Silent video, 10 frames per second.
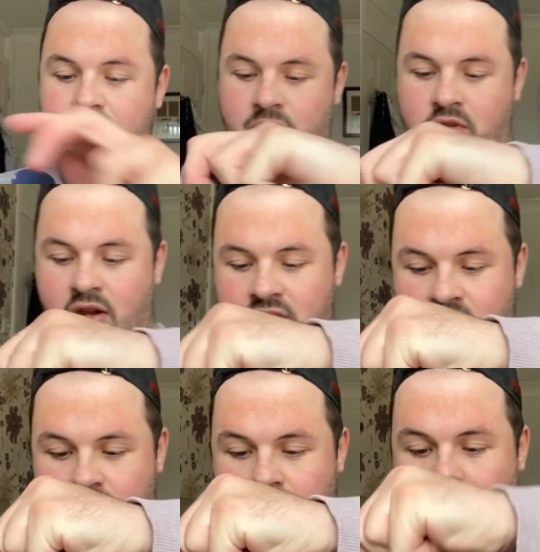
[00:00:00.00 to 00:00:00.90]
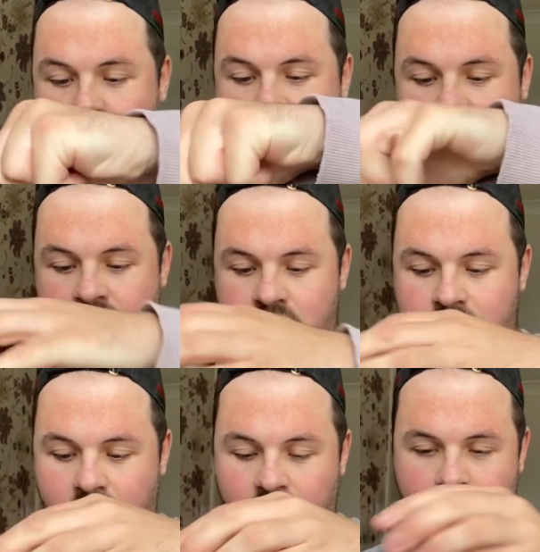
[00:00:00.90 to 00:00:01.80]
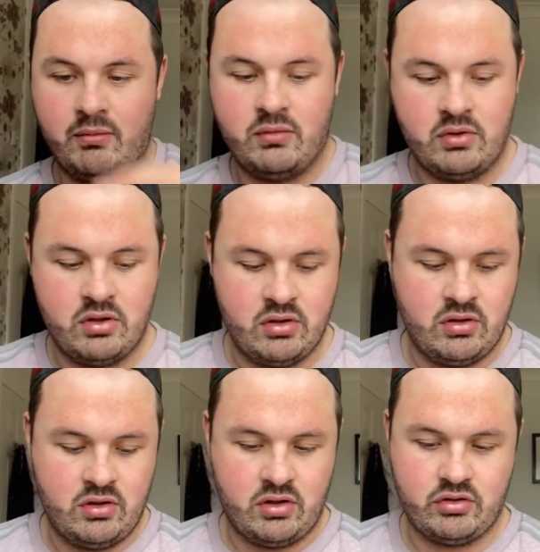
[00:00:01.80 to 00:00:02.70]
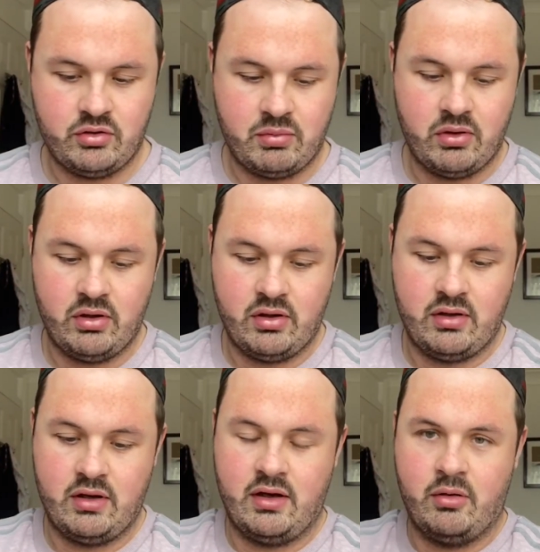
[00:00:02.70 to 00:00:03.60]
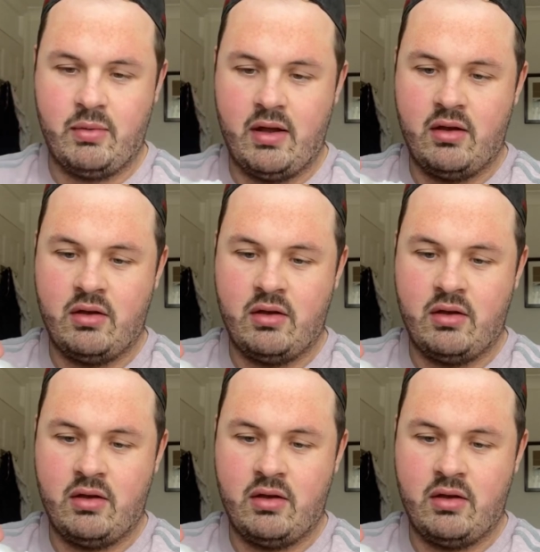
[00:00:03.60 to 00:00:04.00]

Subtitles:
Sensitive Post Shave Balm. I just put a little bit